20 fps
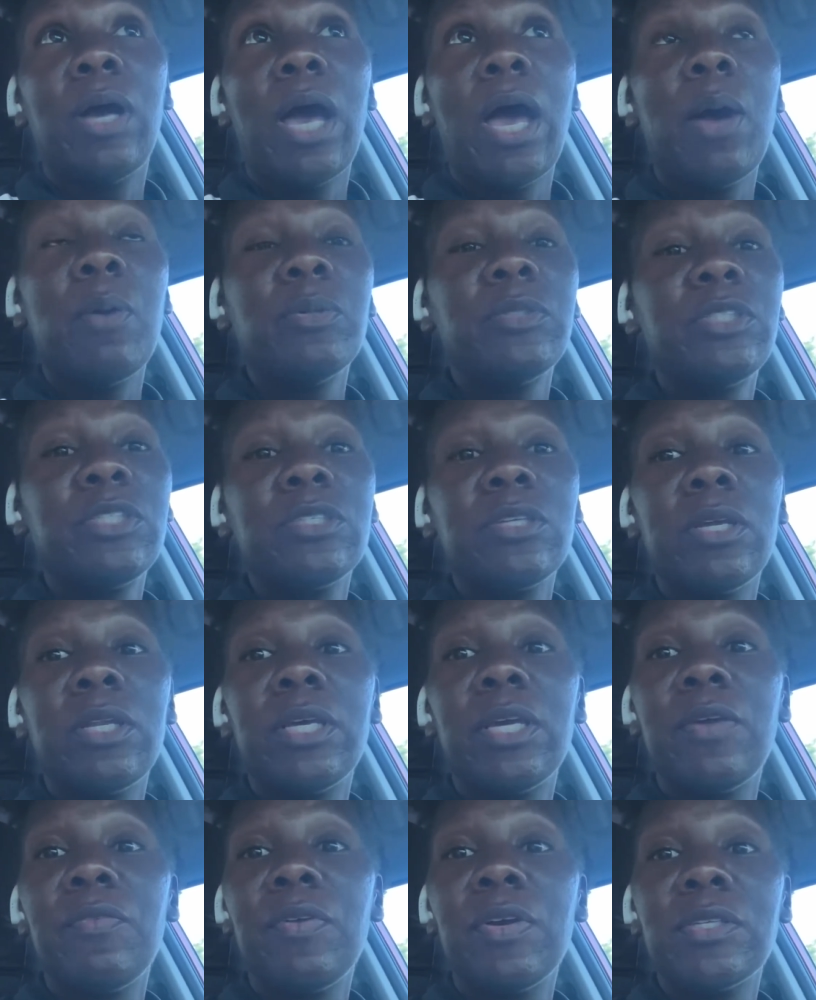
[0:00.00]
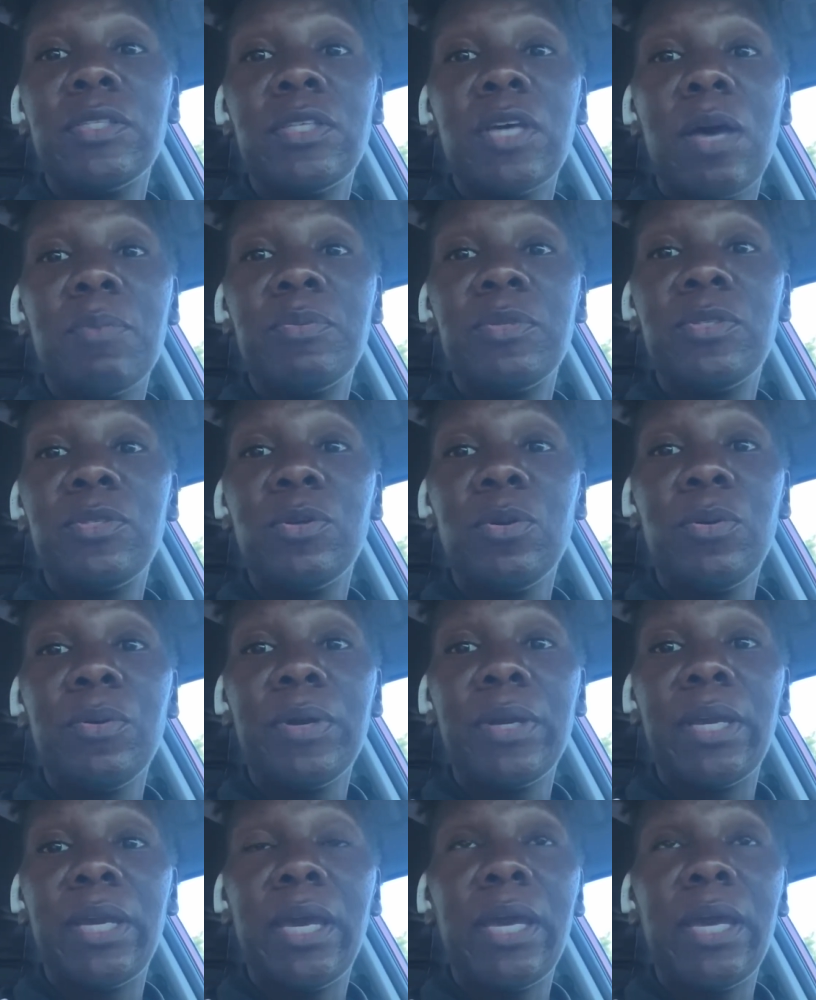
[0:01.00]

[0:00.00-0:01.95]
I was just going to give her a sob story.